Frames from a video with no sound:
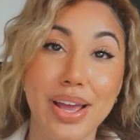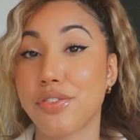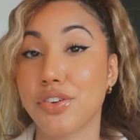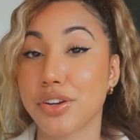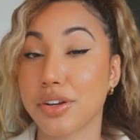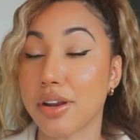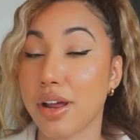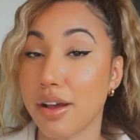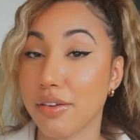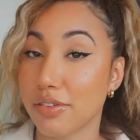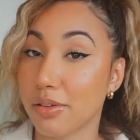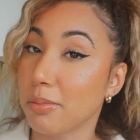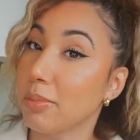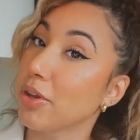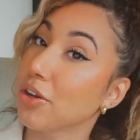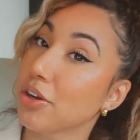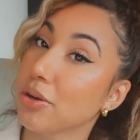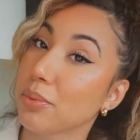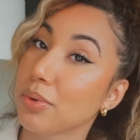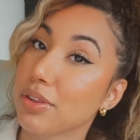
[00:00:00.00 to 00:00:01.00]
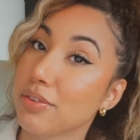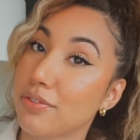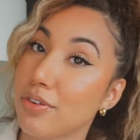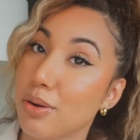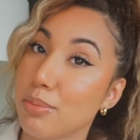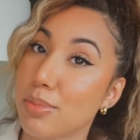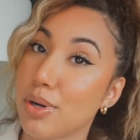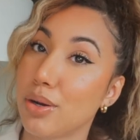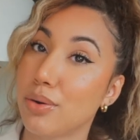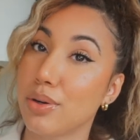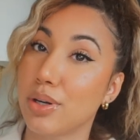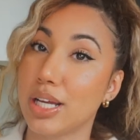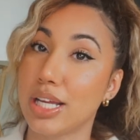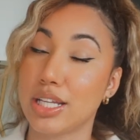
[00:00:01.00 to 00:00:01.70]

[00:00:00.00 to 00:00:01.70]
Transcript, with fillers: If you're not familiar with FOMO,